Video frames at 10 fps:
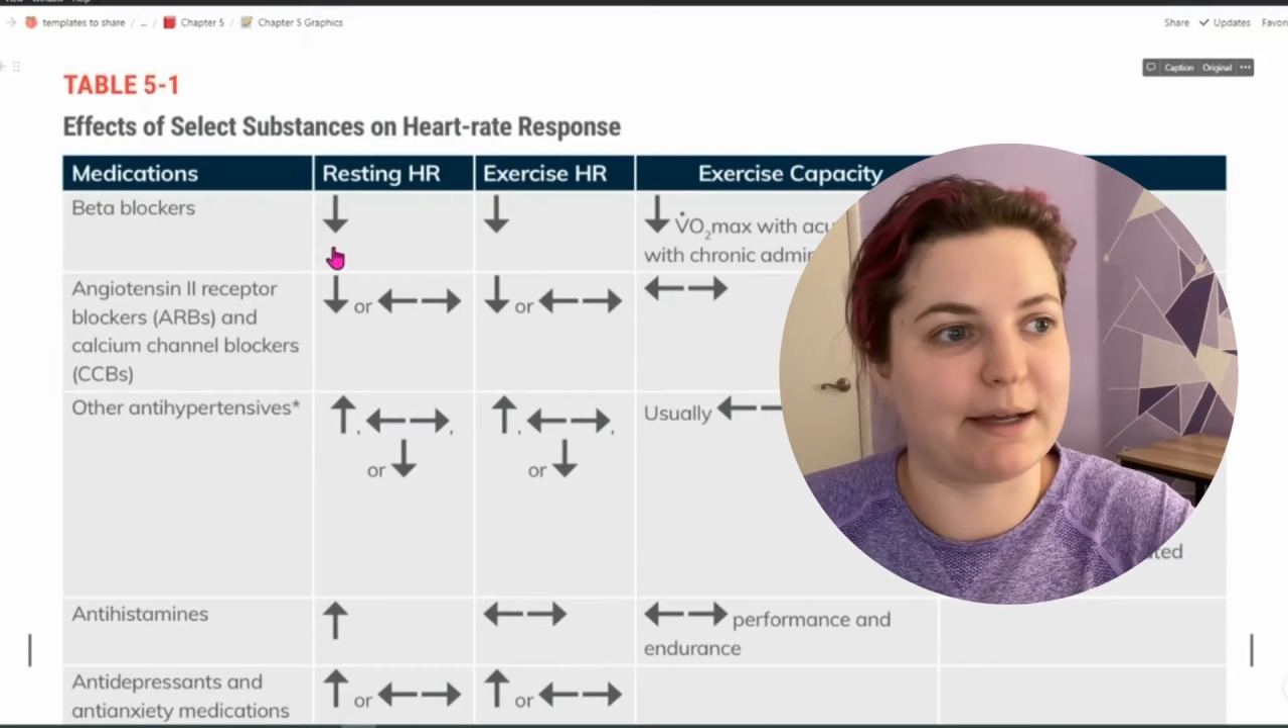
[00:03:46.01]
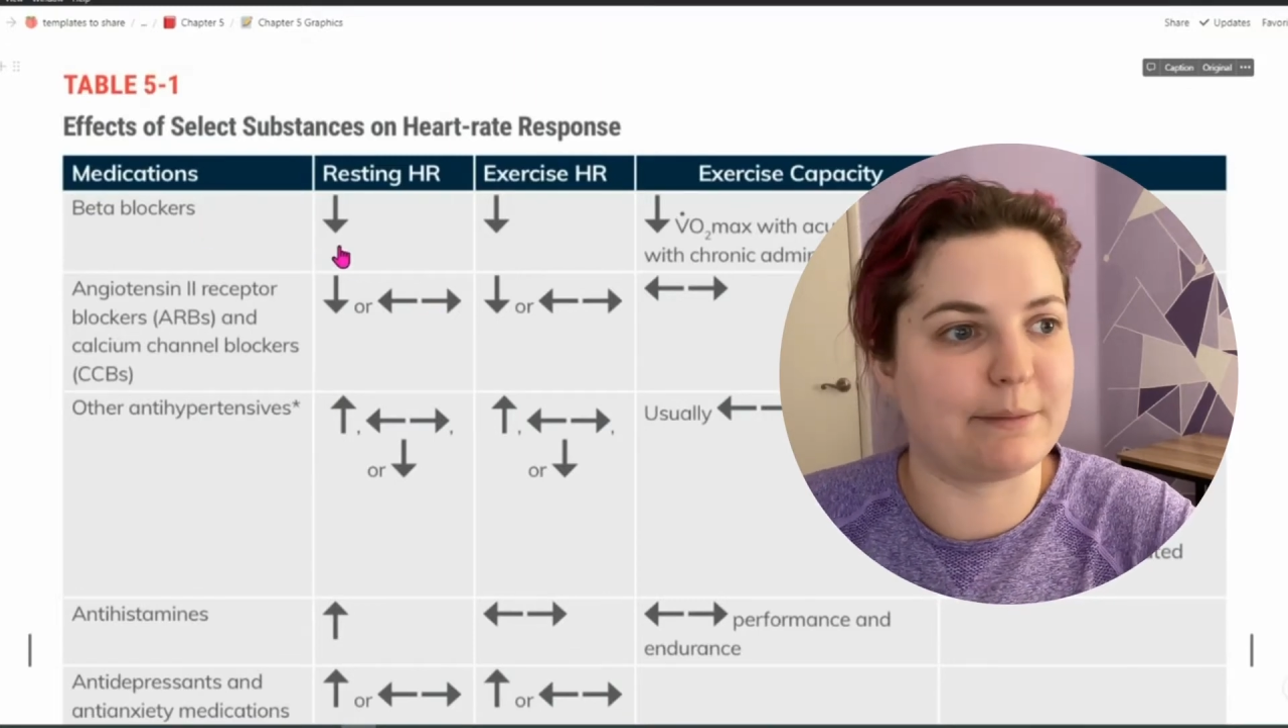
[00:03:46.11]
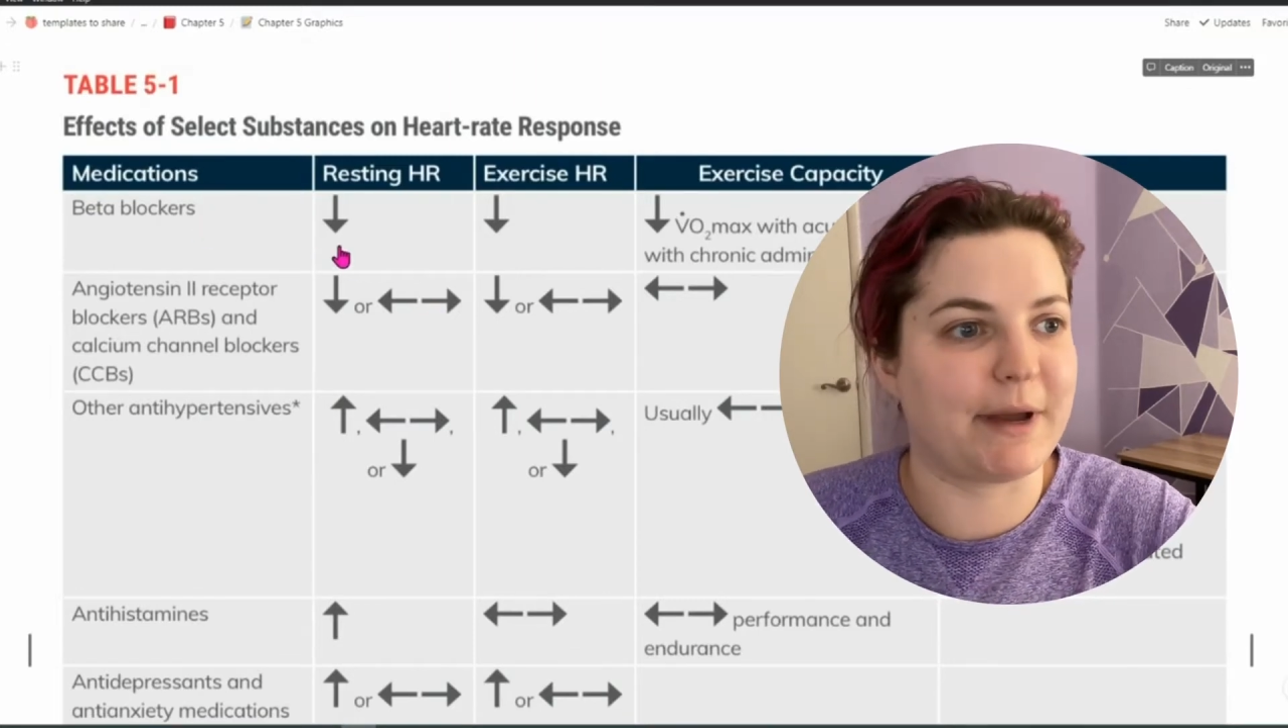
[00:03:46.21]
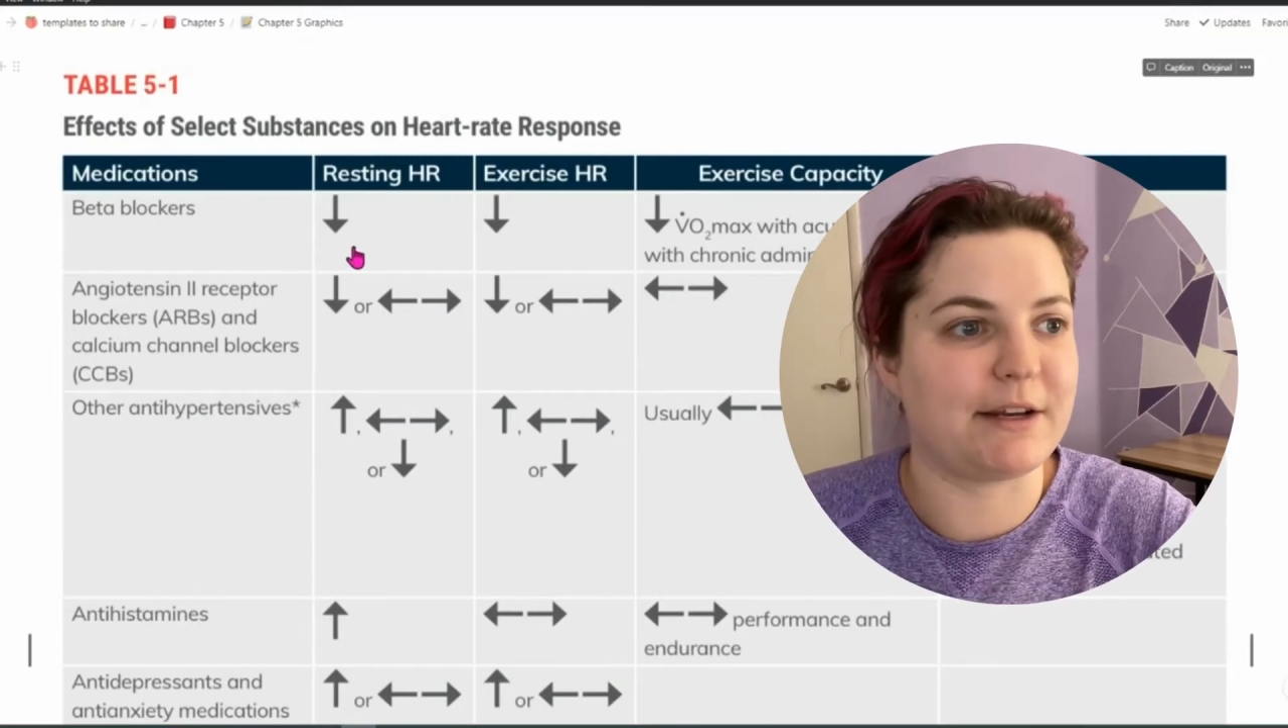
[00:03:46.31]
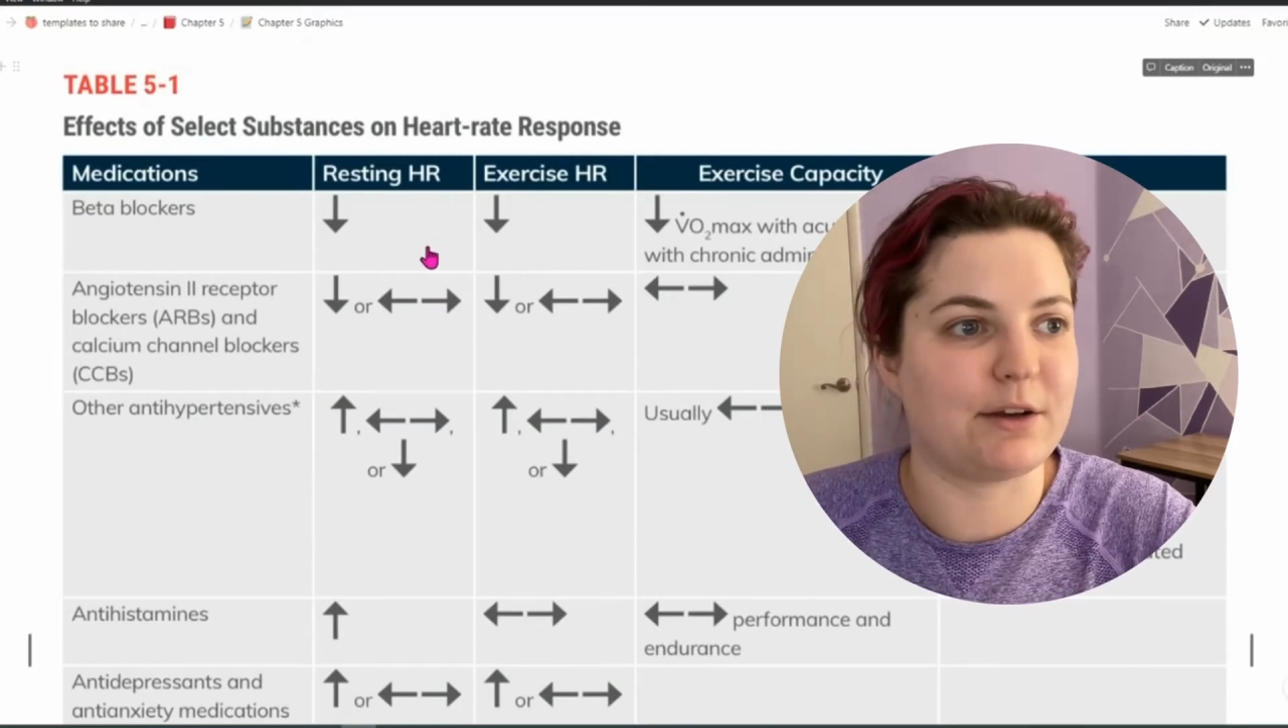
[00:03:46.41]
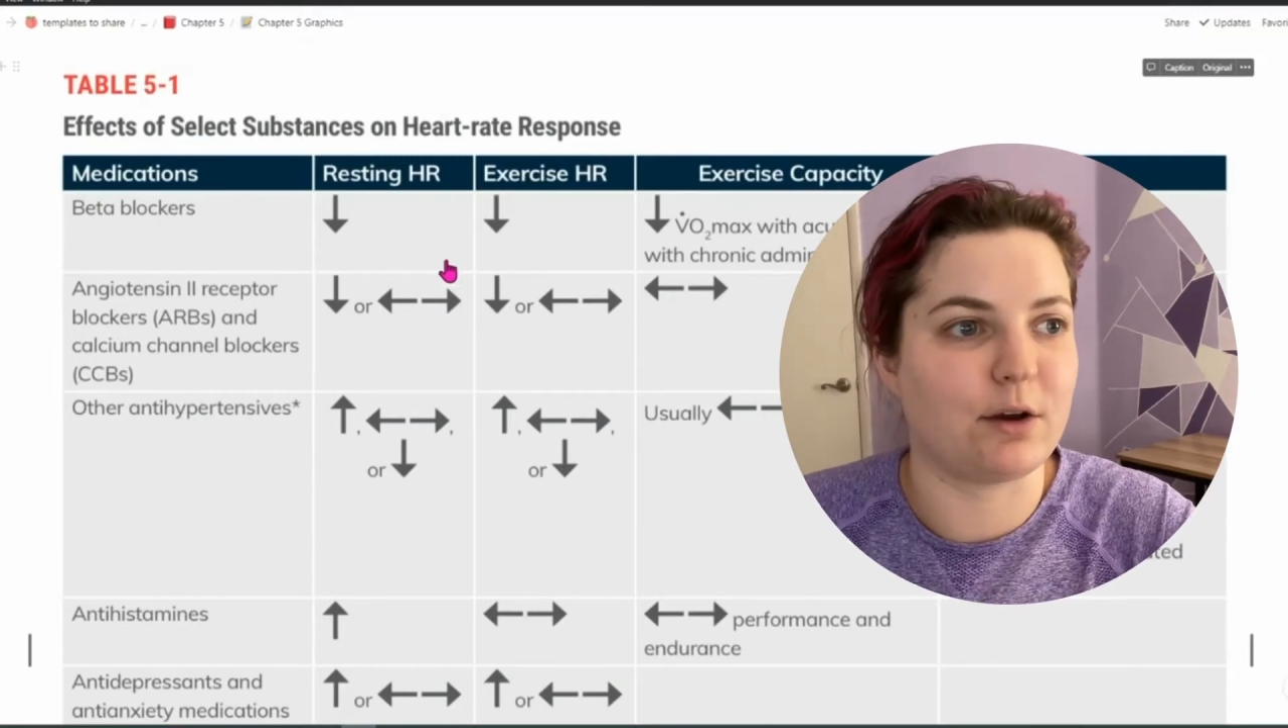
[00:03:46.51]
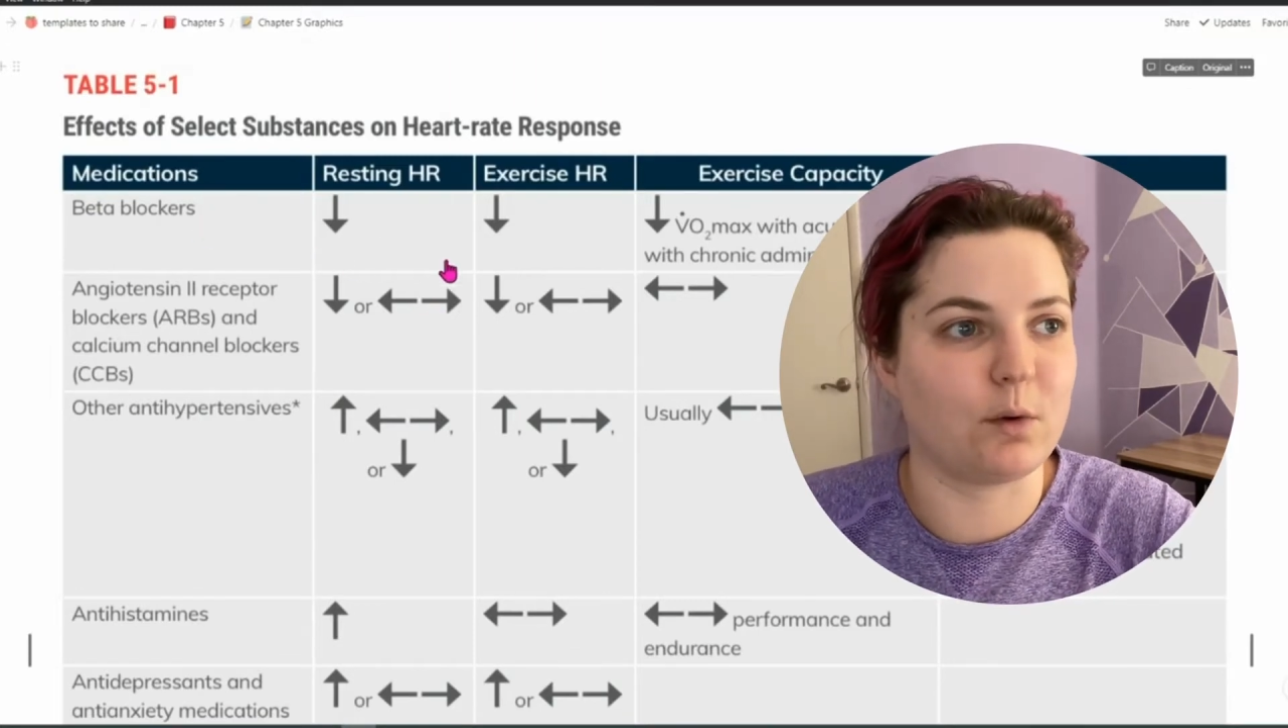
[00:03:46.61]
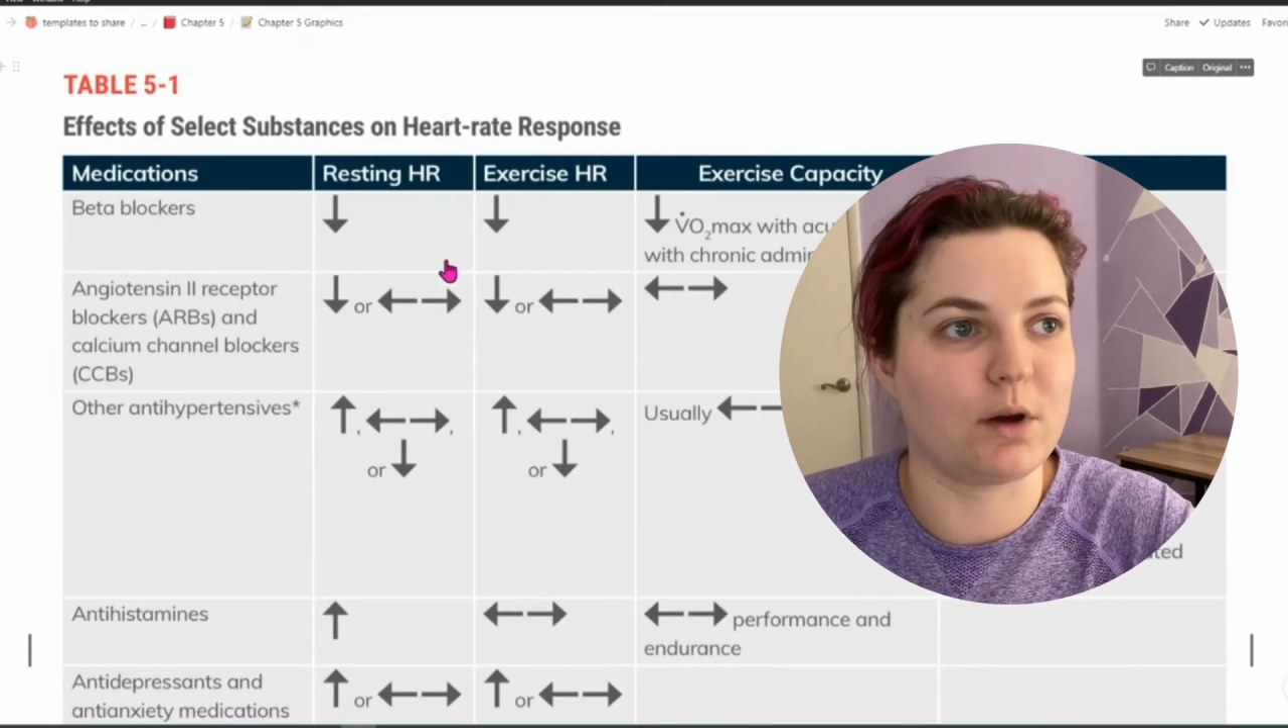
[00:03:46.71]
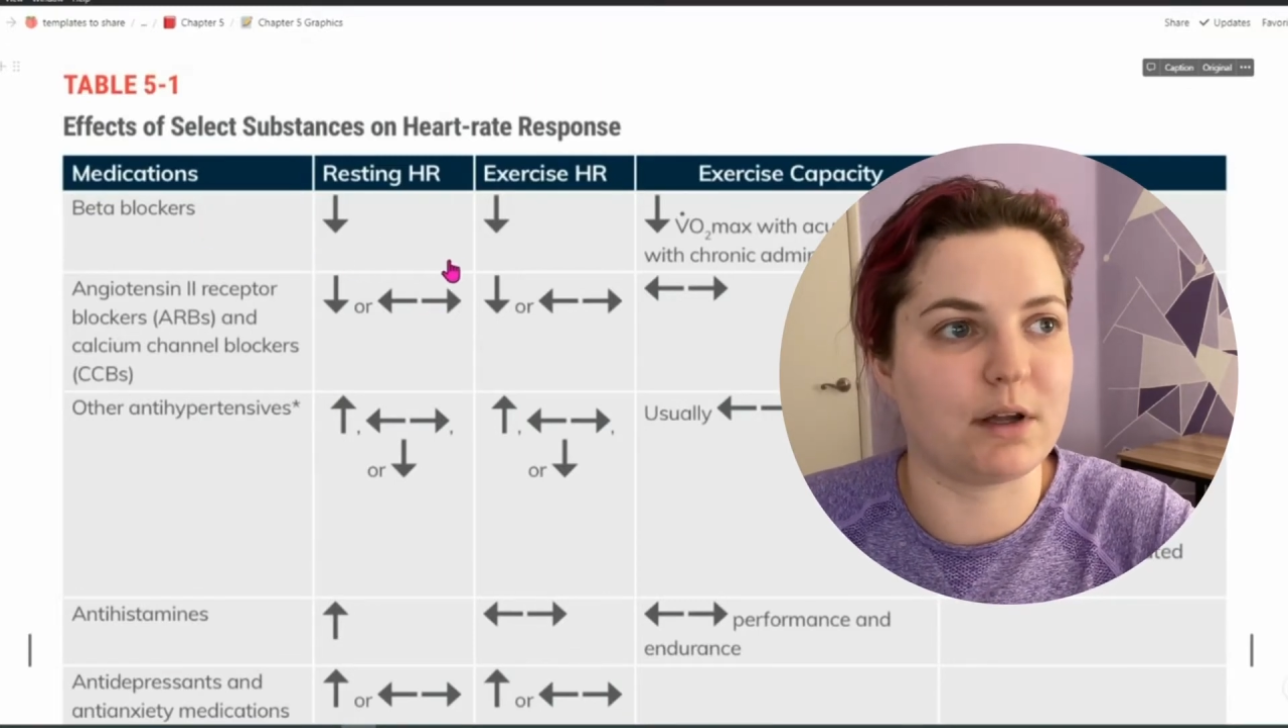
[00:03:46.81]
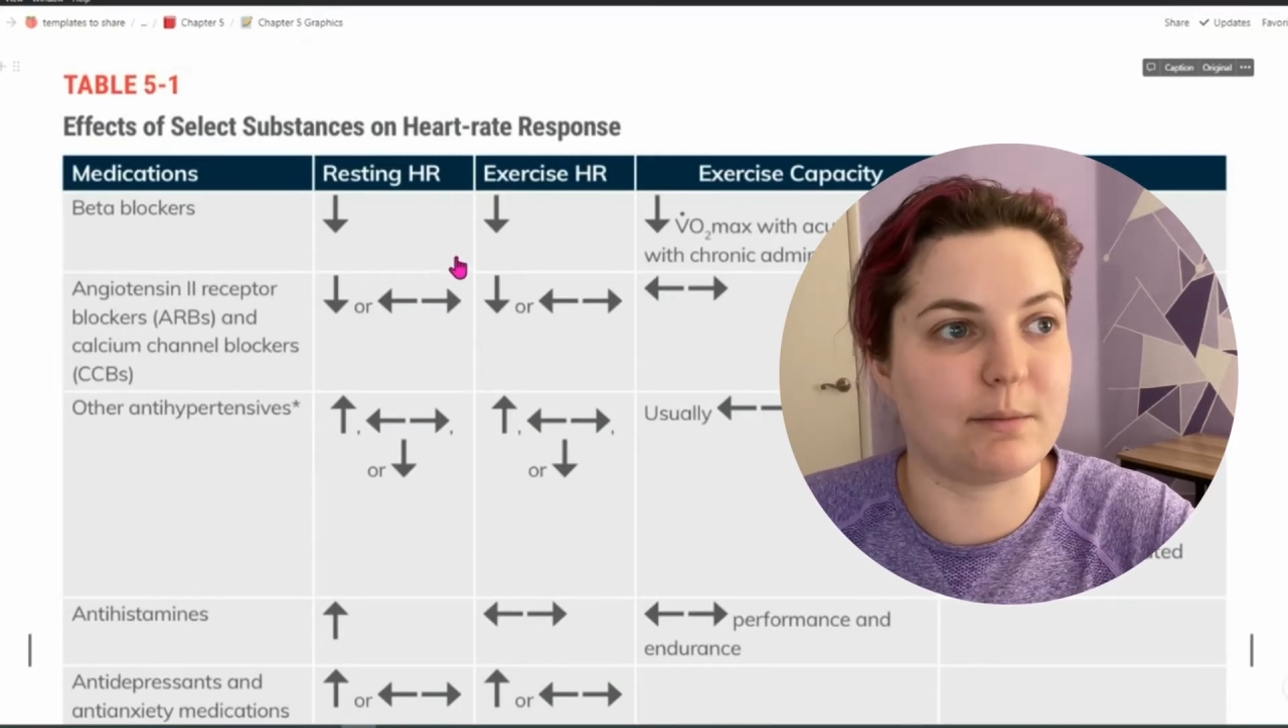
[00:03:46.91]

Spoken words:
I know on